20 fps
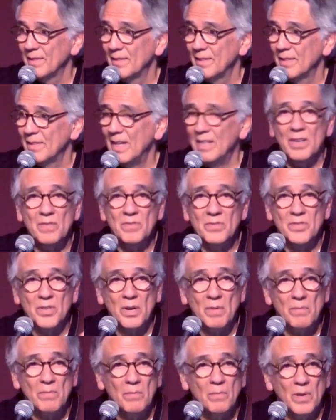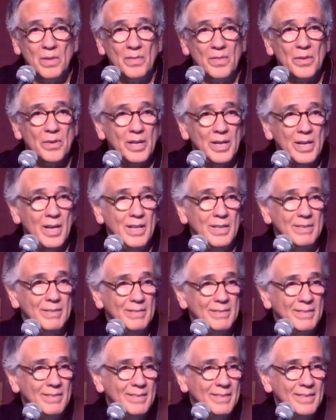I love Psalm 138.
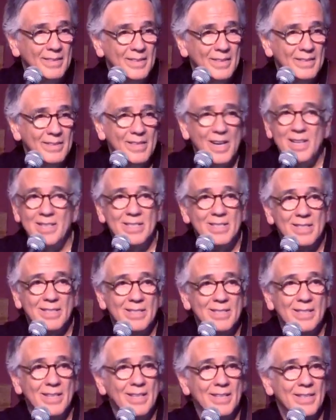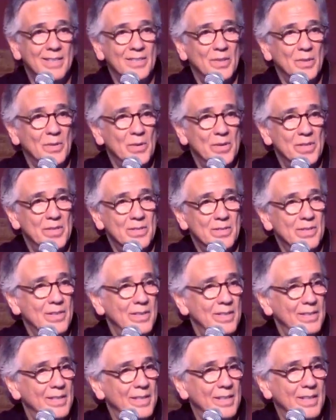Taste and see that the Lord is
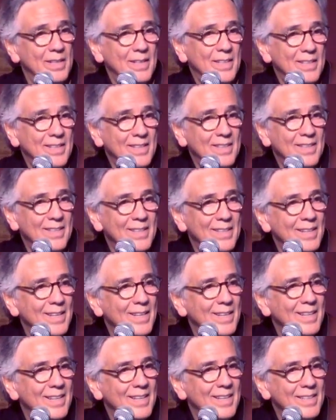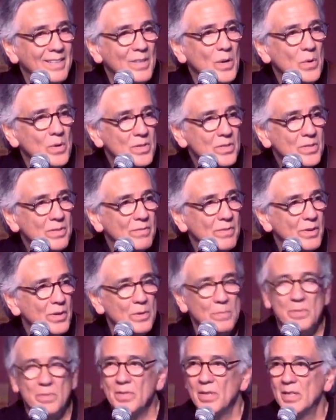good. Notice the
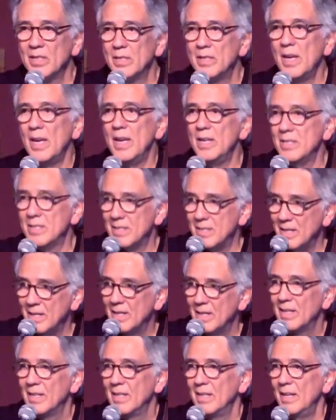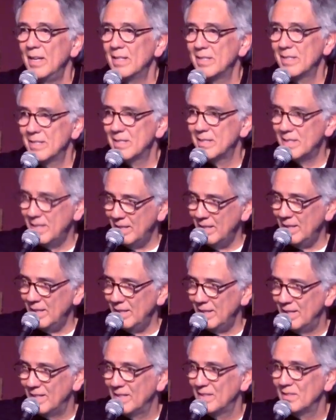verbs, taste and see
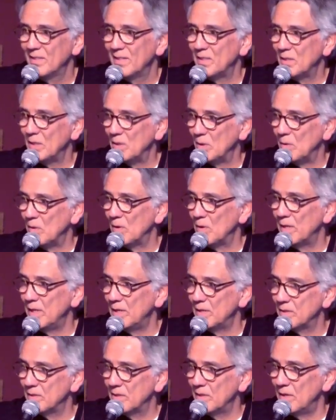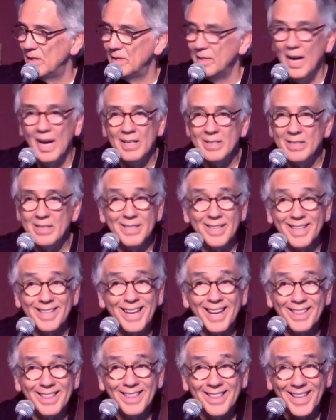that the Lord is good. Not sit
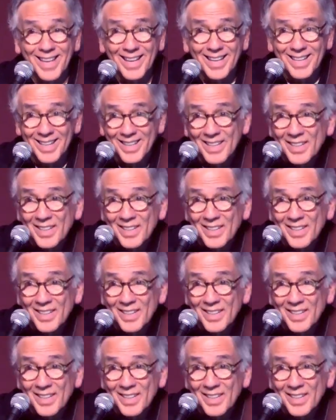and think.